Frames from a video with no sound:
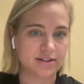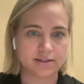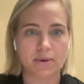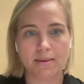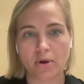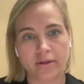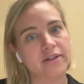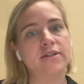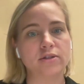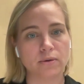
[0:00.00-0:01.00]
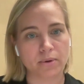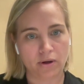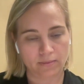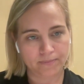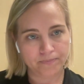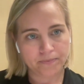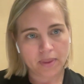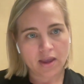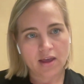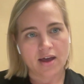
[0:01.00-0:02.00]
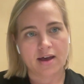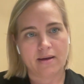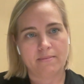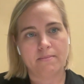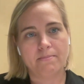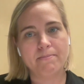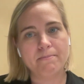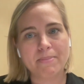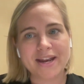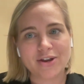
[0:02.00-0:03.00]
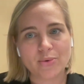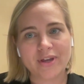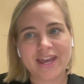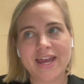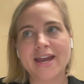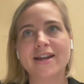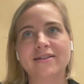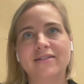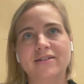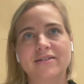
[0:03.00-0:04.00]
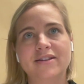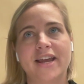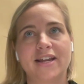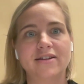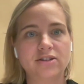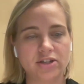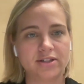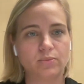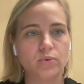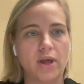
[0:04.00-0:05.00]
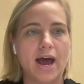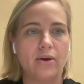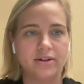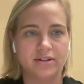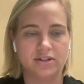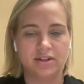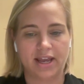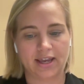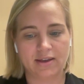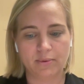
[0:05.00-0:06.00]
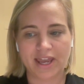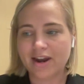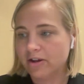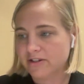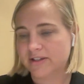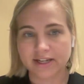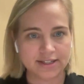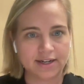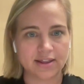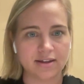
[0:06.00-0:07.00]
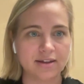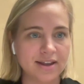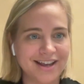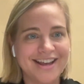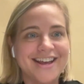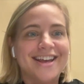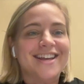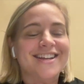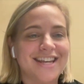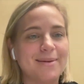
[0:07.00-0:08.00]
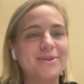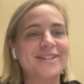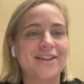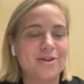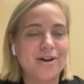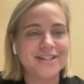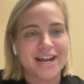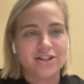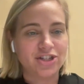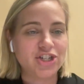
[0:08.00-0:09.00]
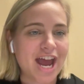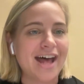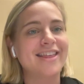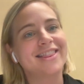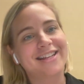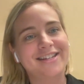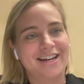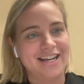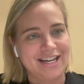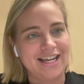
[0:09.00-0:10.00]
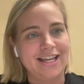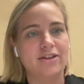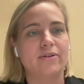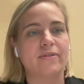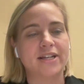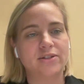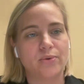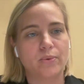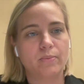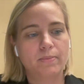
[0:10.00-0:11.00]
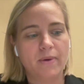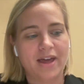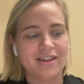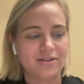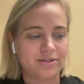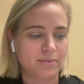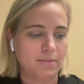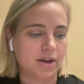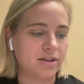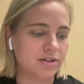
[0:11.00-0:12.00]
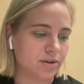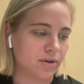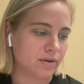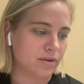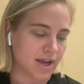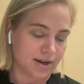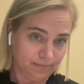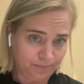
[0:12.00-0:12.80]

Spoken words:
is my ball and this is your ball. But you can't like just rule out and like, we can't all just like sit at the table together all day and just chat. Like that's not it either, right? So I think there's maybe a concern that